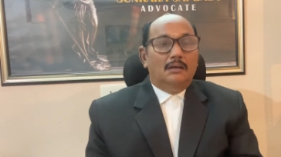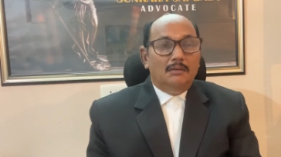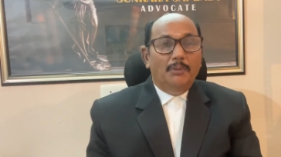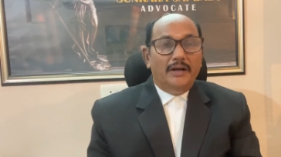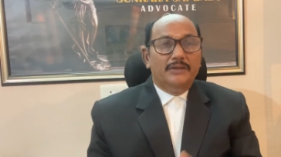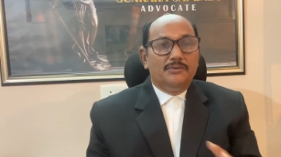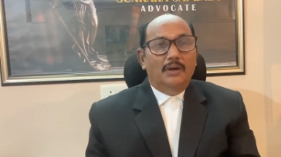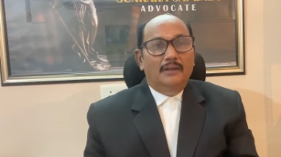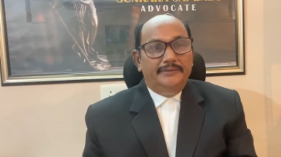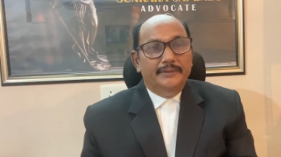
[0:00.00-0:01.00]
Good morning to
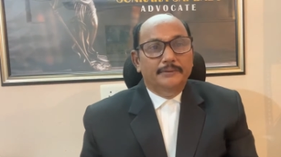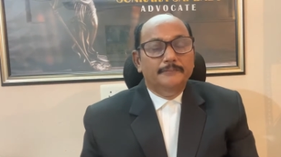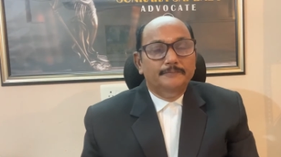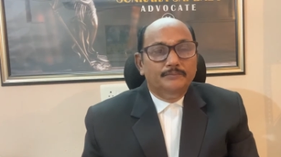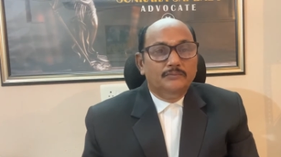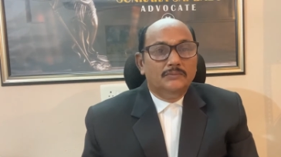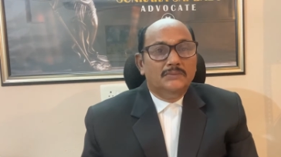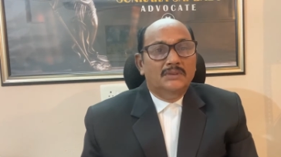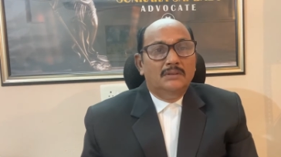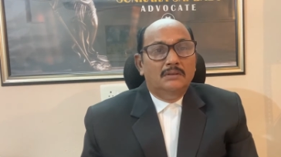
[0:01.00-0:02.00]
all of you.
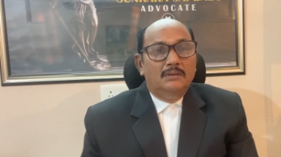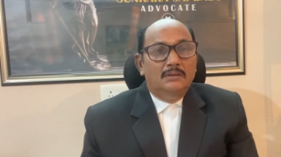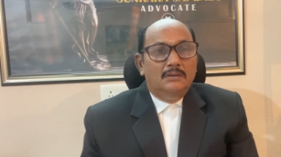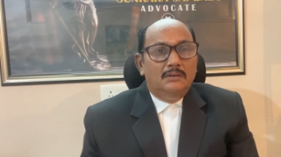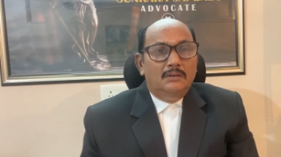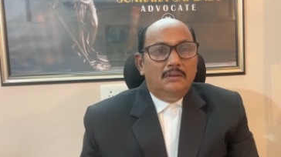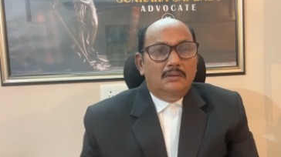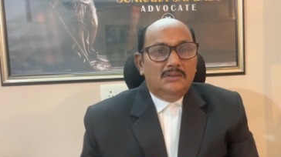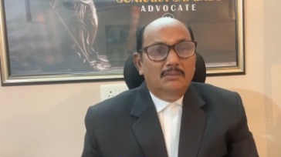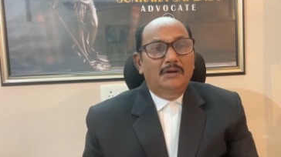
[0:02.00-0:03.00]

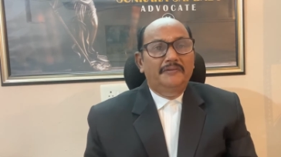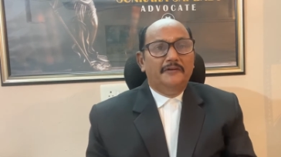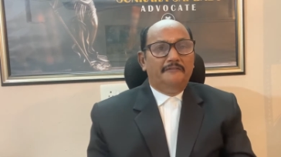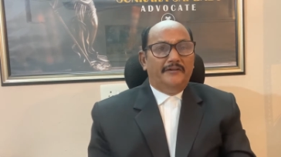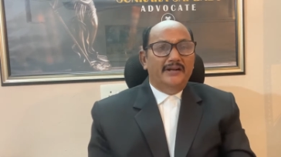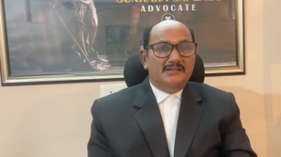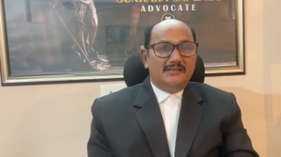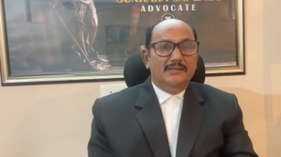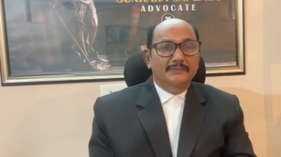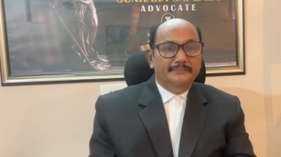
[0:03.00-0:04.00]
Some of our
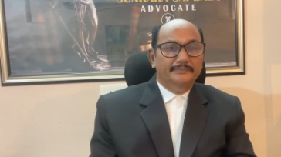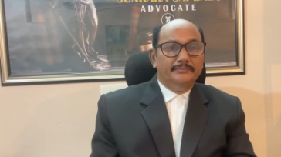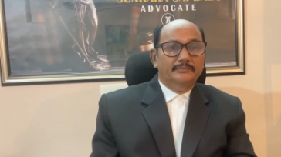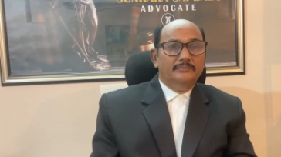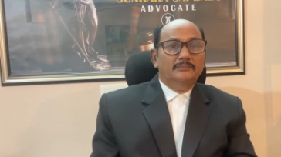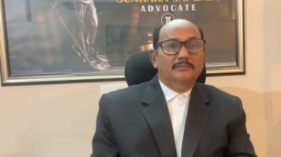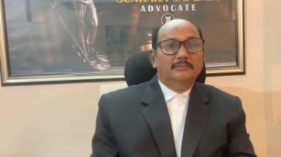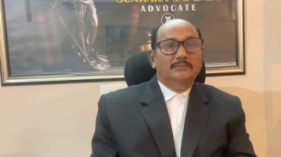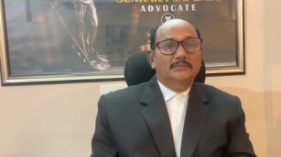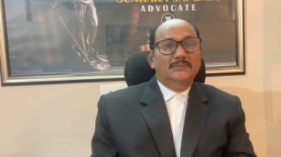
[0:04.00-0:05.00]
friends
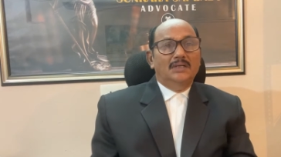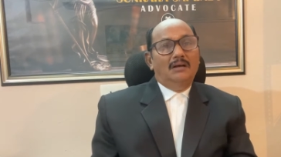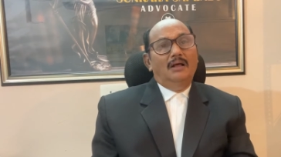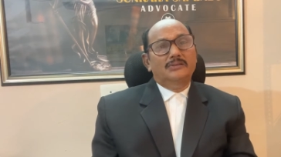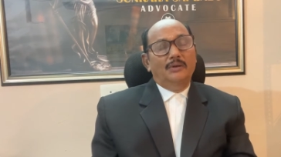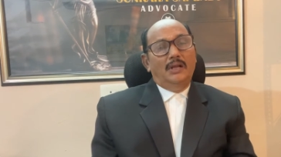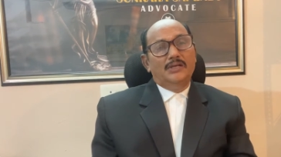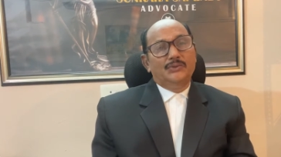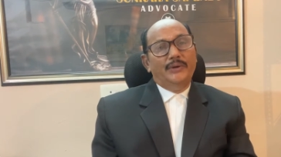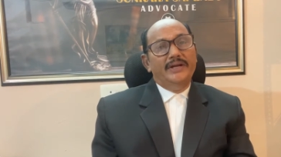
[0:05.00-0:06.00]
and also law
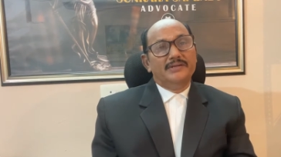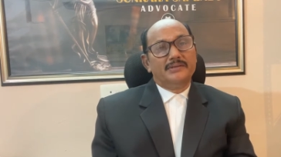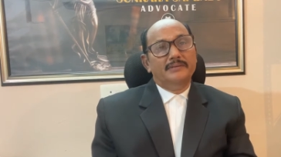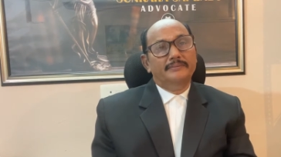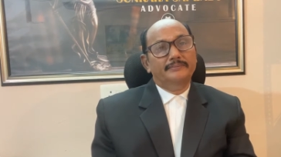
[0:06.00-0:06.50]
students